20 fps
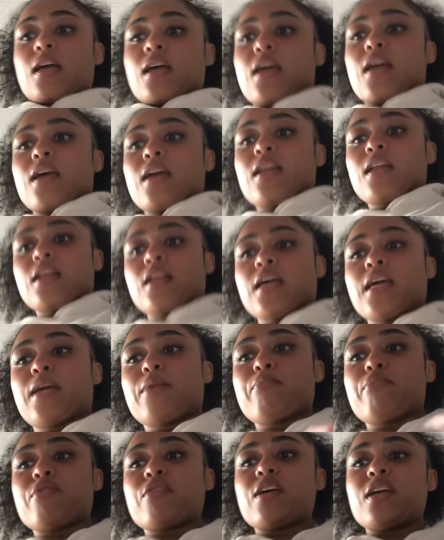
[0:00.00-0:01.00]
And like
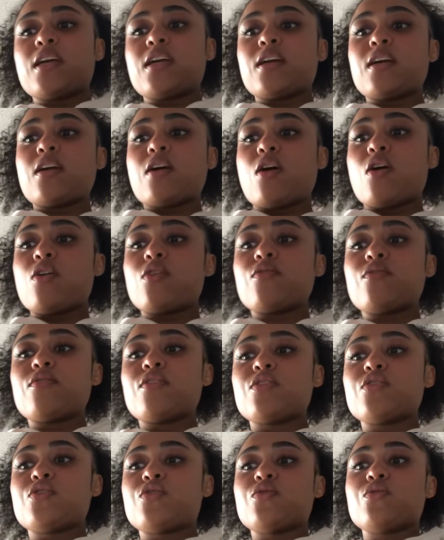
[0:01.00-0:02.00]
bring all of
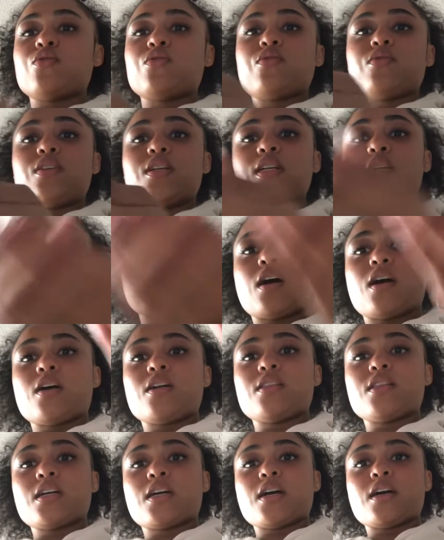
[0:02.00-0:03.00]
your jewelry
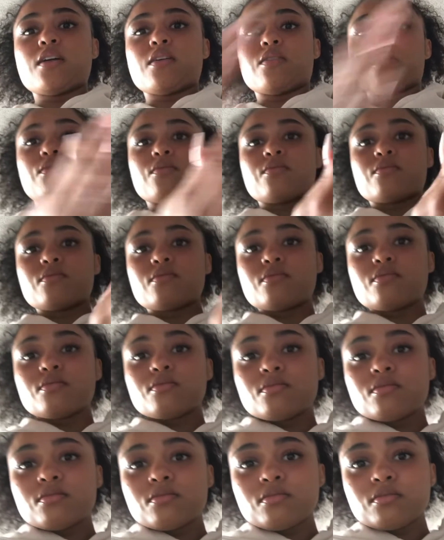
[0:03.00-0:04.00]
on the go.
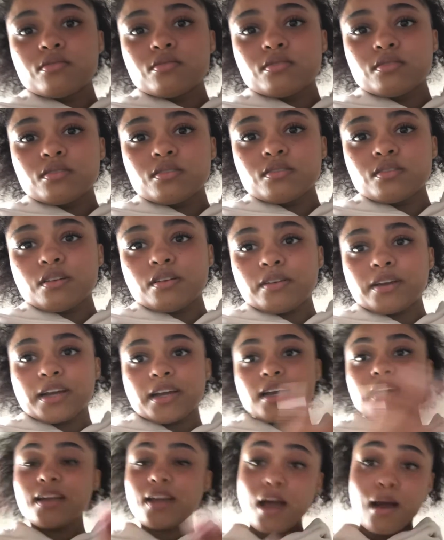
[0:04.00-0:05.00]

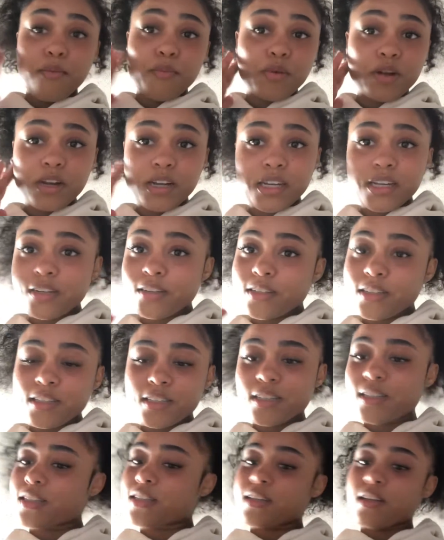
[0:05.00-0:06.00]
Okay, I'm wearing earrings
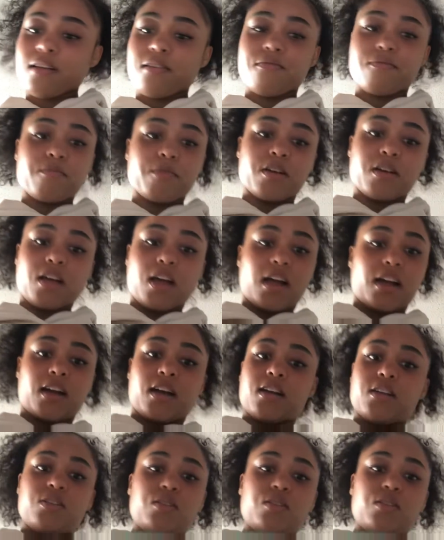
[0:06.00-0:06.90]
and stuff, but I gotta